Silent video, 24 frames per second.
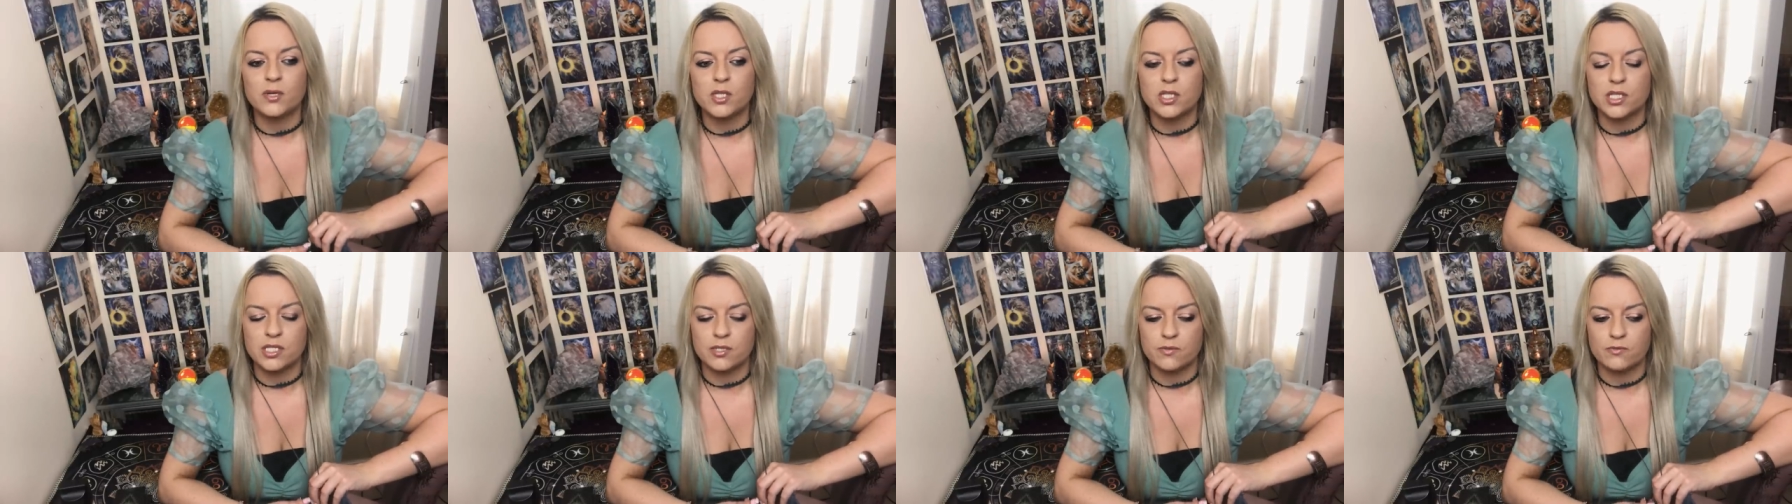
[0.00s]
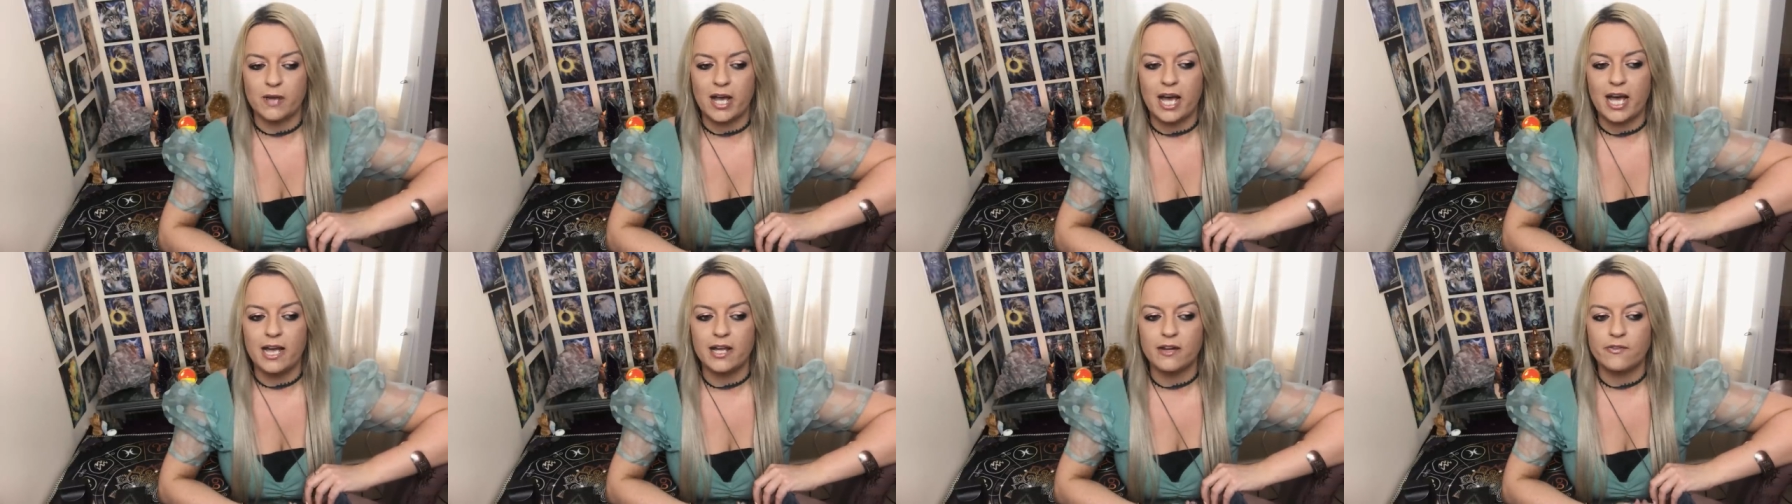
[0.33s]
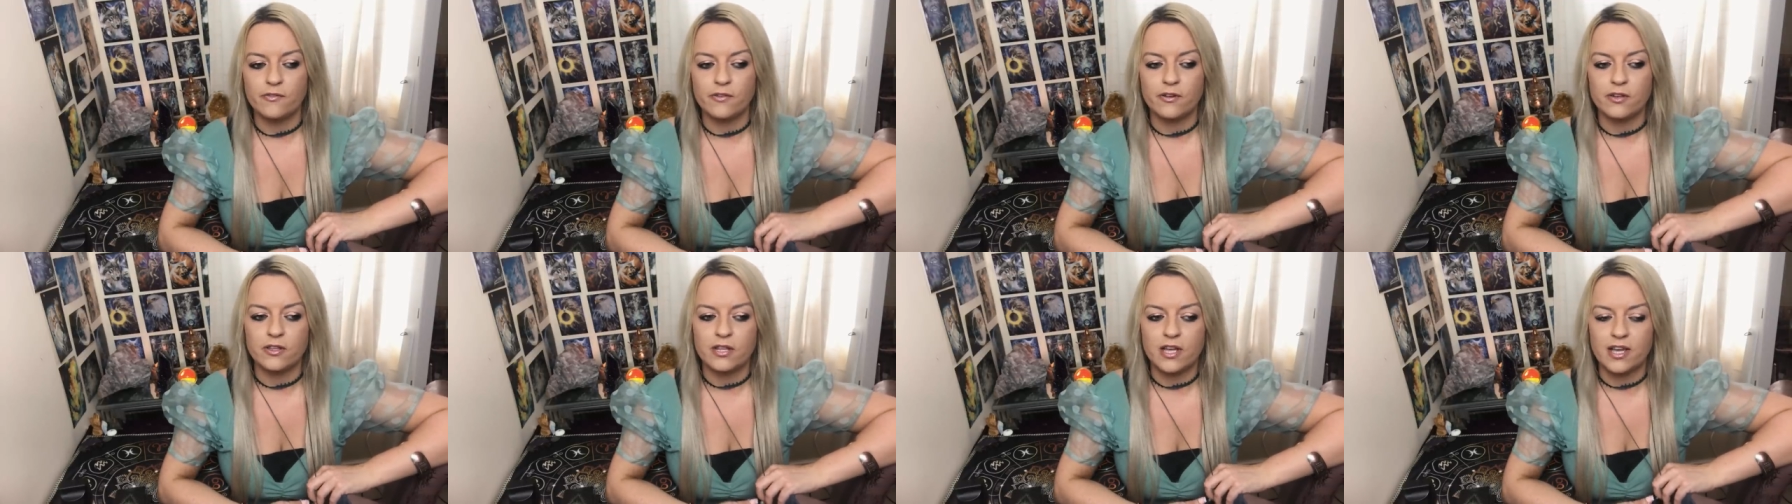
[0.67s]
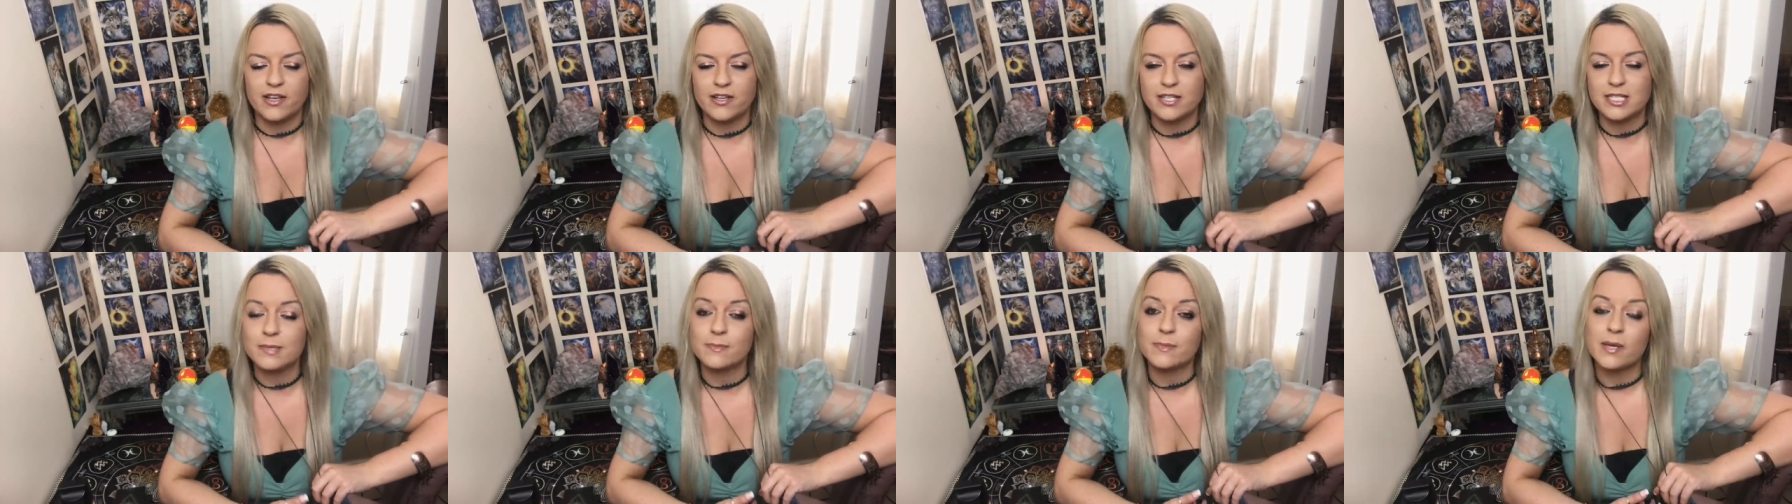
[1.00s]
but just ride through
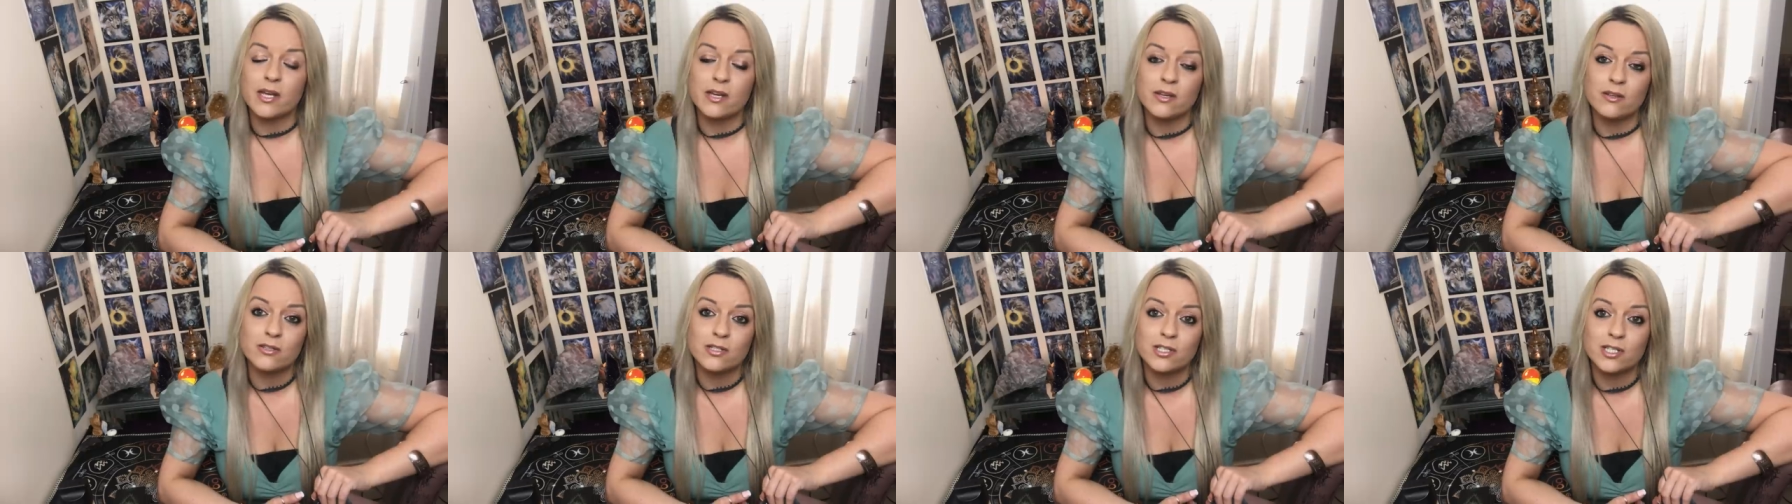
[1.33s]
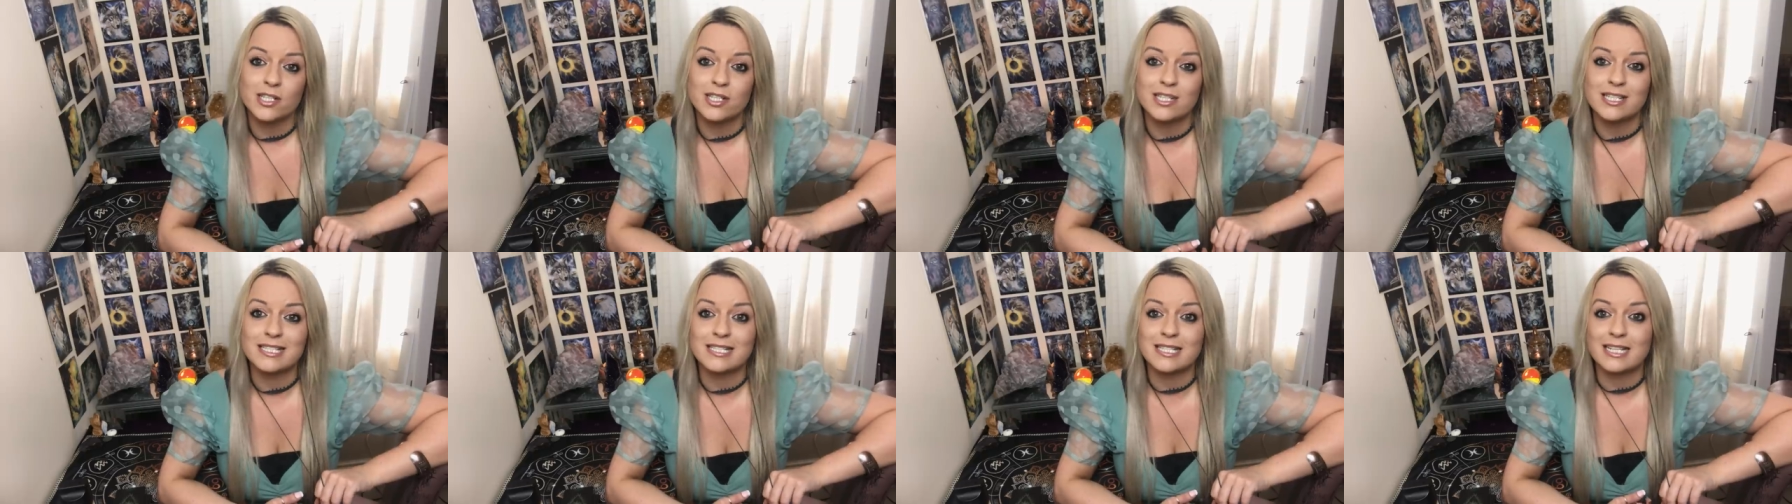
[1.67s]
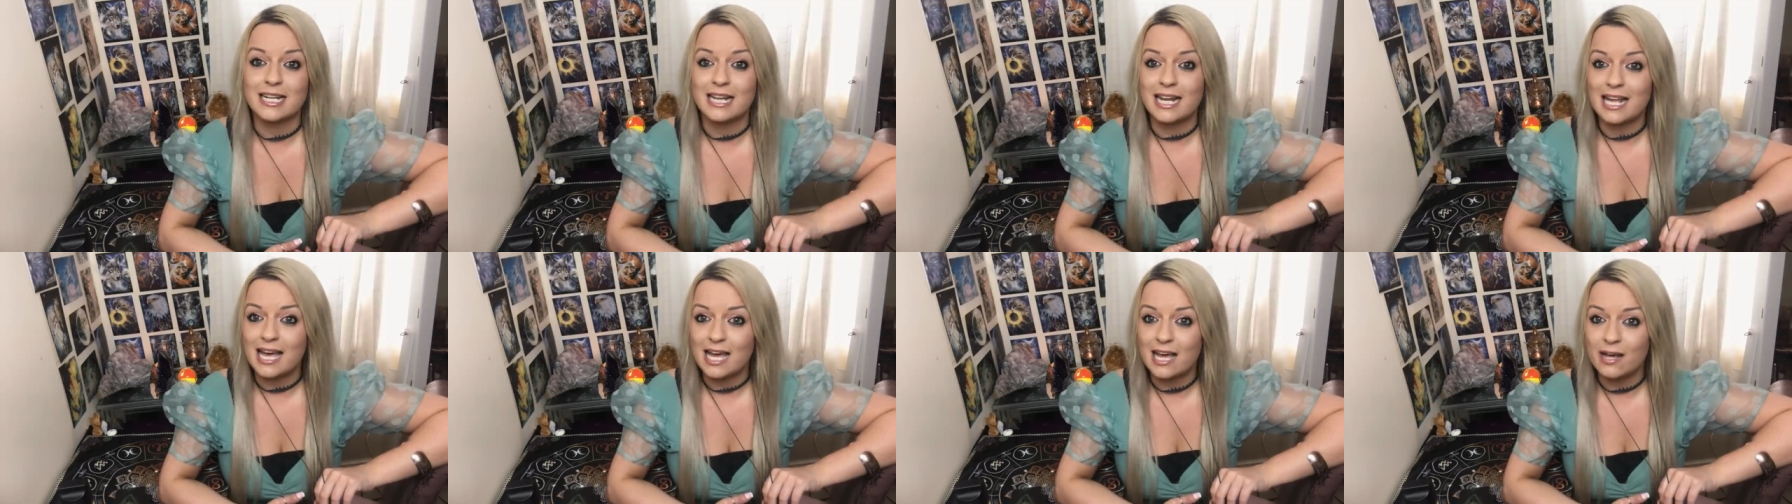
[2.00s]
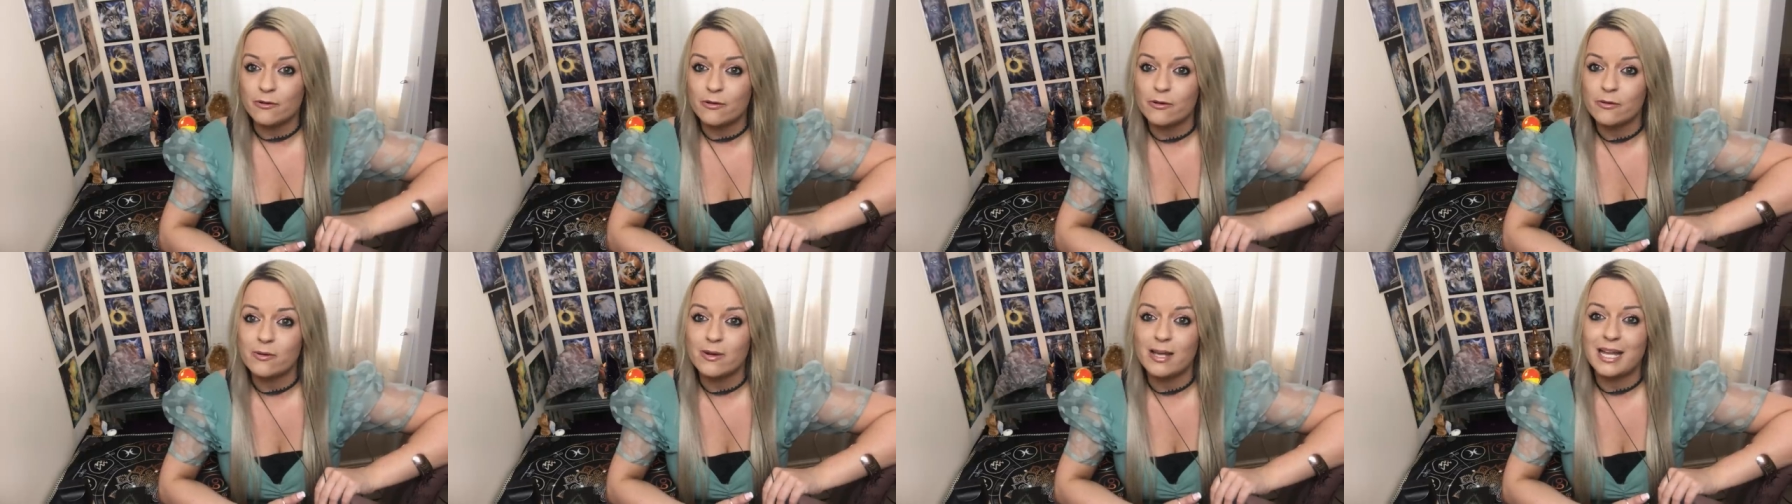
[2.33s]
those emotions
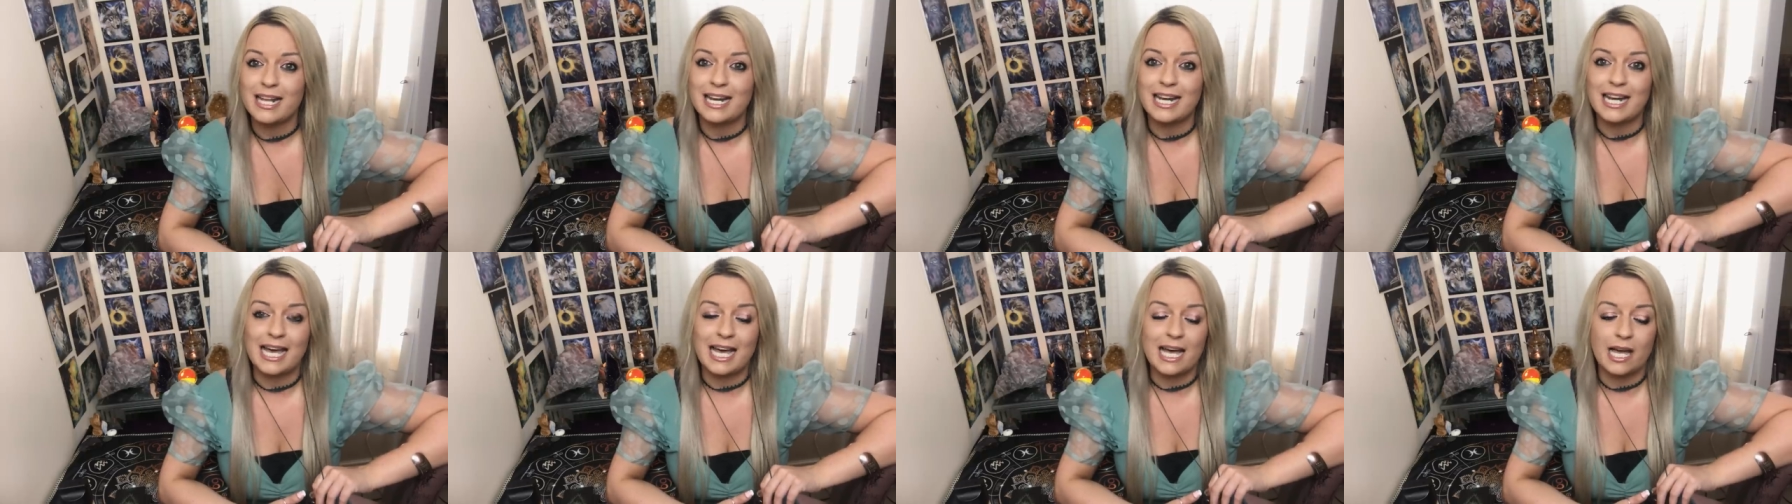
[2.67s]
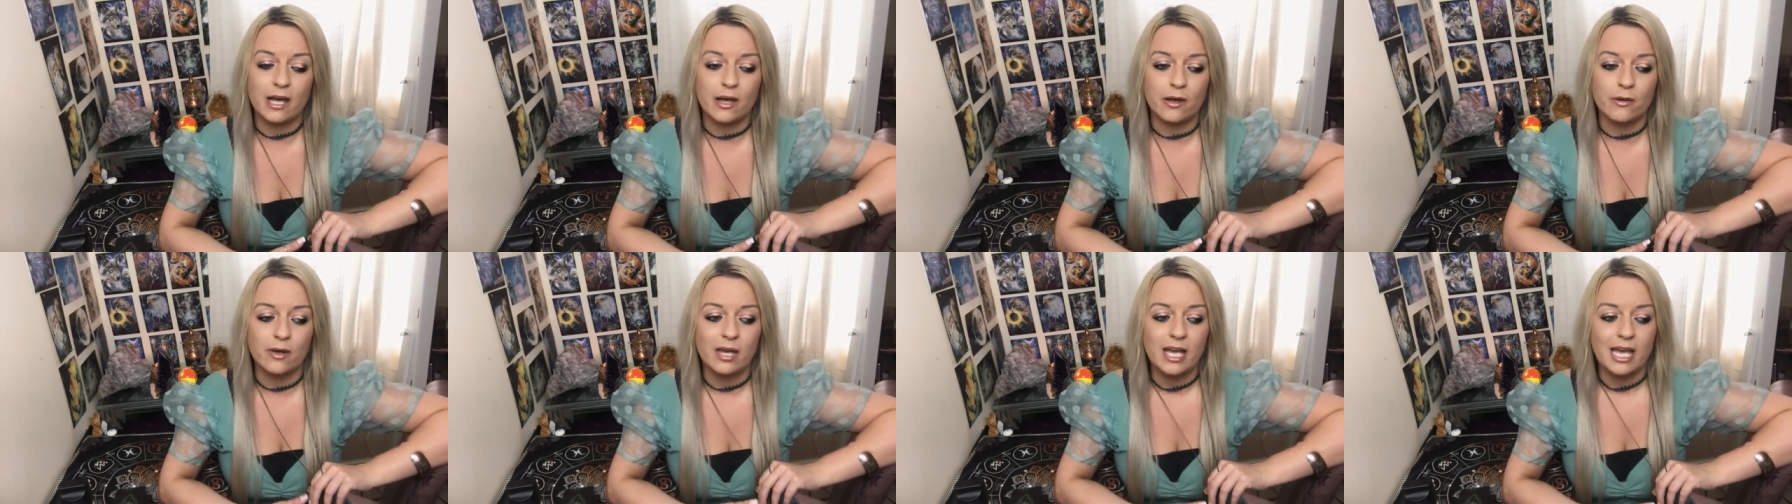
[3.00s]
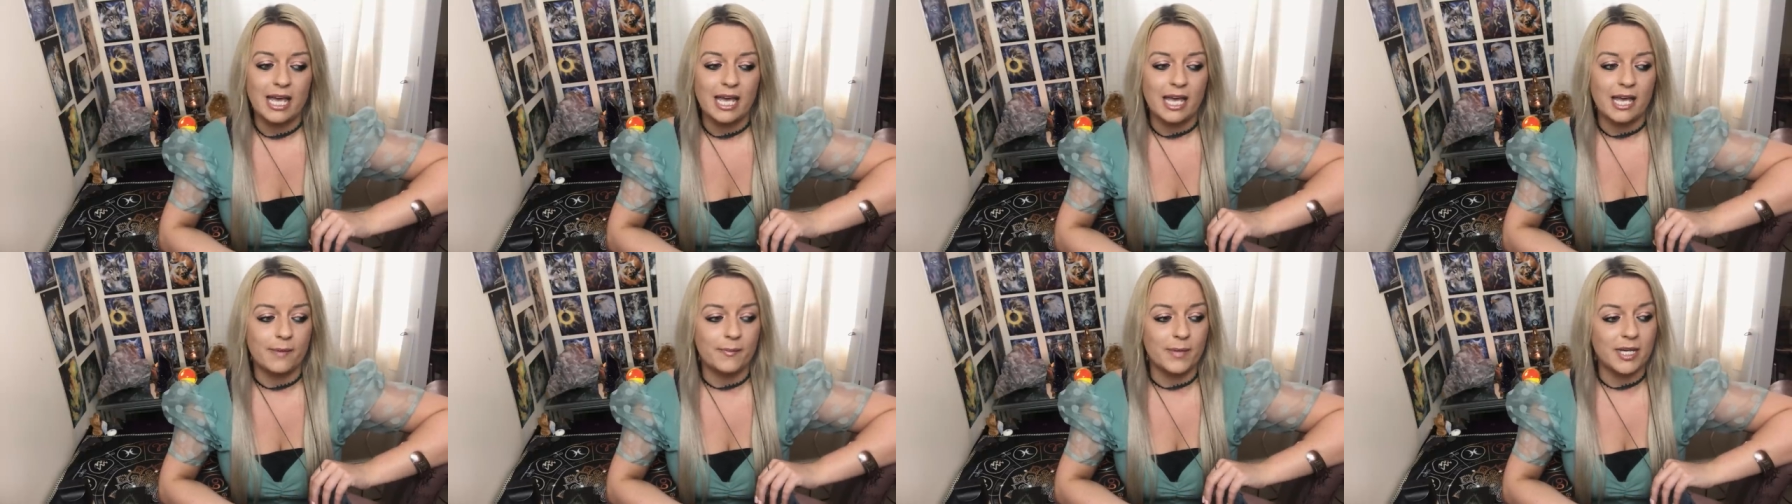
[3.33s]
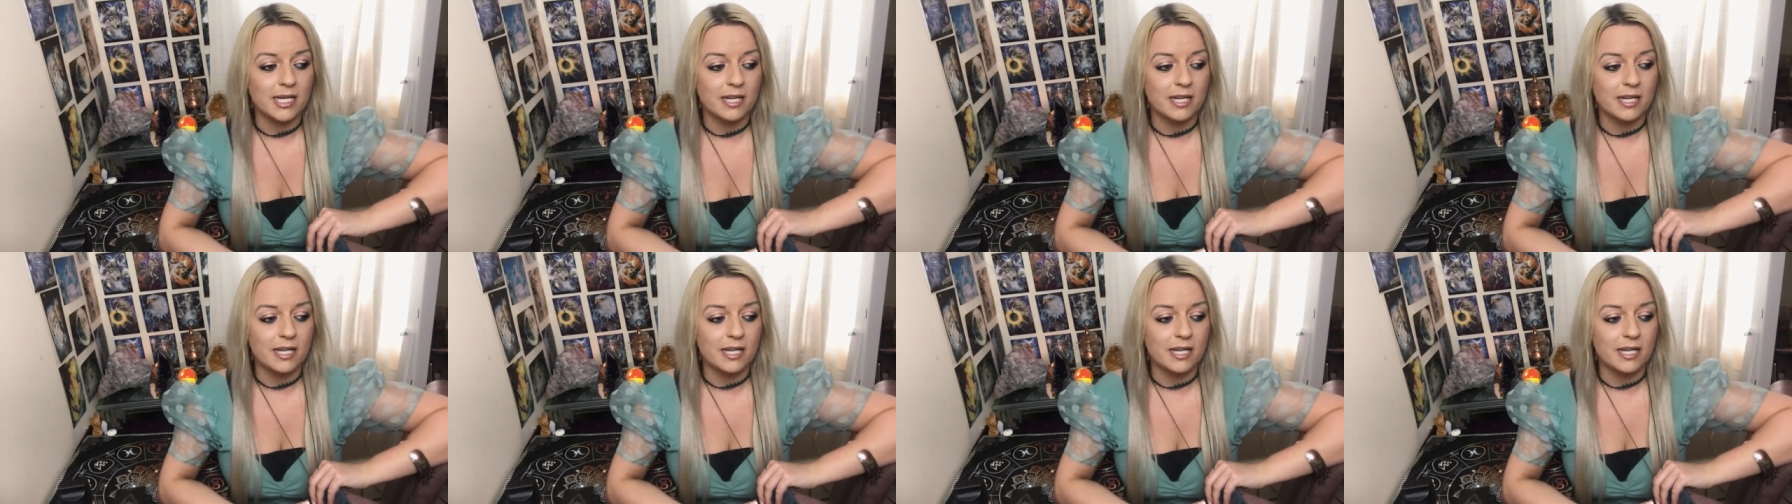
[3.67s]
allow allow um,